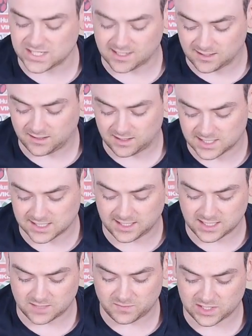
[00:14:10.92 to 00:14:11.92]
physically
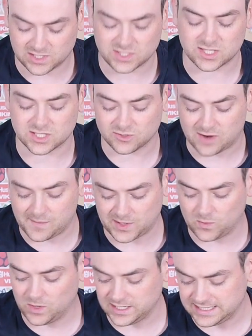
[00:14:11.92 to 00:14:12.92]
isolated because of the
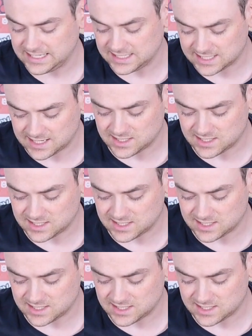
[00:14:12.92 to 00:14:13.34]
ceramic windings,